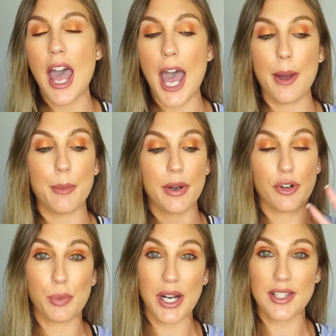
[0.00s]
Um, but
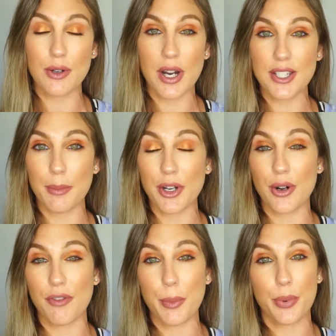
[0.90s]
for pricing wise, I'm gonna go
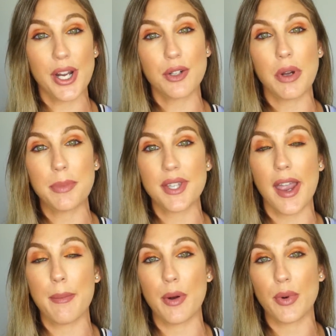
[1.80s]
off the brand
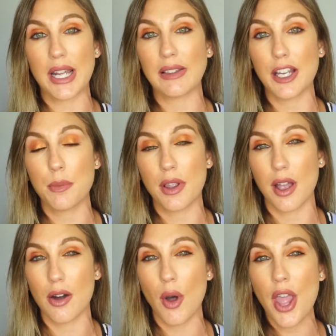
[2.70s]
website, but when I link
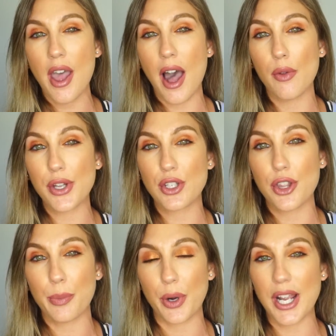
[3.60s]
below, I'll link to
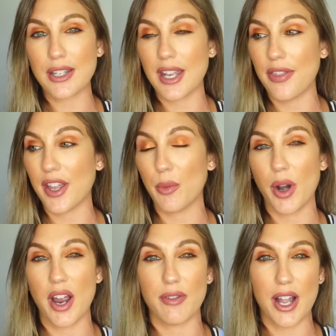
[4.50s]
the brand and then
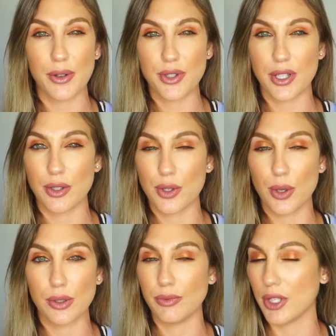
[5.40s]
wherever else they're
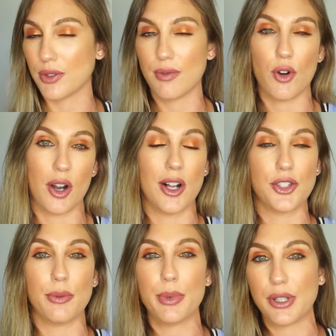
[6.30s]
sold, you know, Sephora,
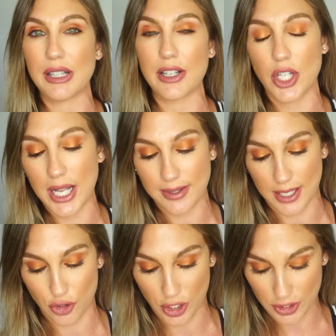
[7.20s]
Ulta, Beautylish,
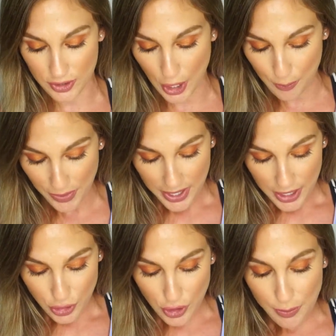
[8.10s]
etc. So
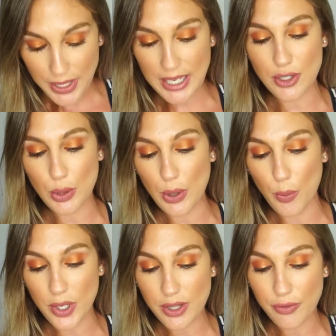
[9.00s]
jumping into it,
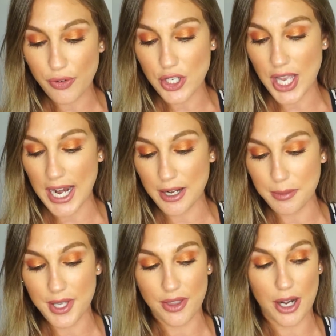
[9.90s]
one of the first
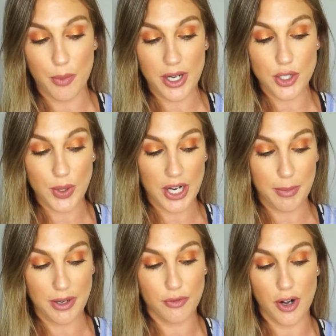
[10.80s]
items that I wanted to
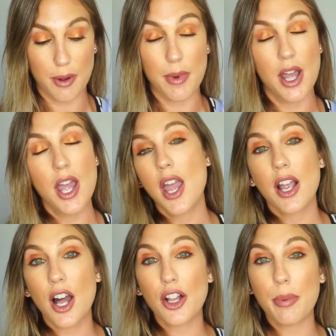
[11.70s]
recommend from
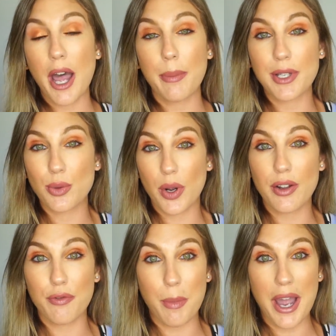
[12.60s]
ColourPop is one
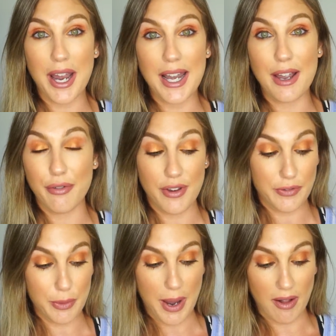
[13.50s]
of my
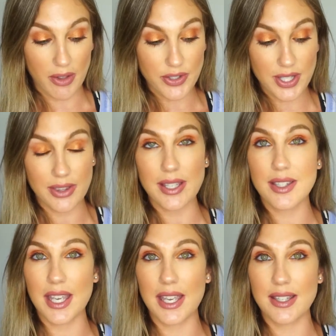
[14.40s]
favorite palettes.
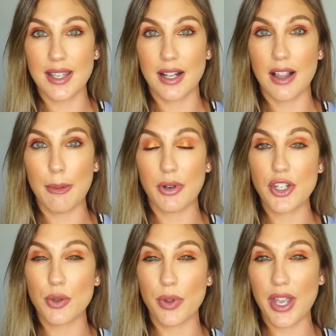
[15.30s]
This is in
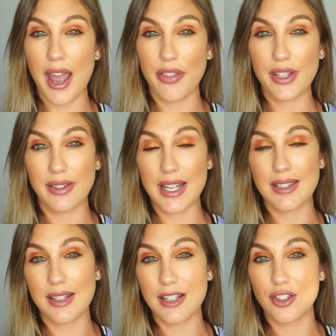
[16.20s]
collaboration with Kathleen Lights
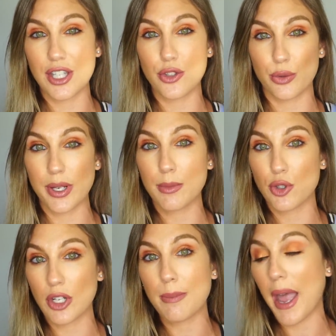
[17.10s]
and it is the Dream
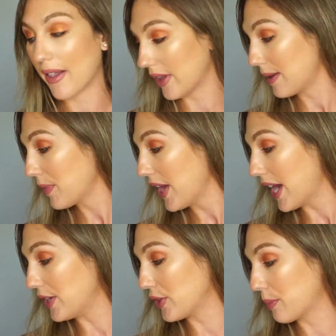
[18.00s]
Street palette
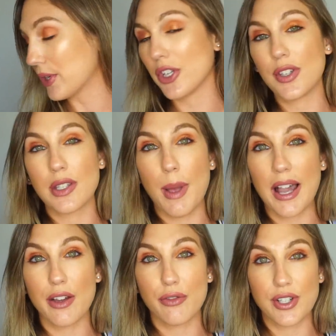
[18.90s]
and you can purchase this
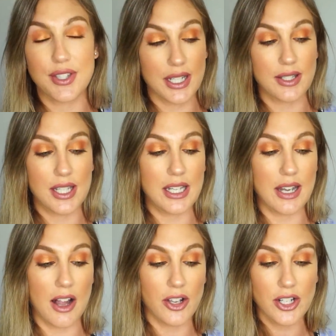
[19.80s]
palette for
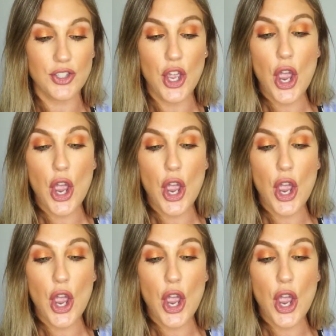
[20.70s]
$16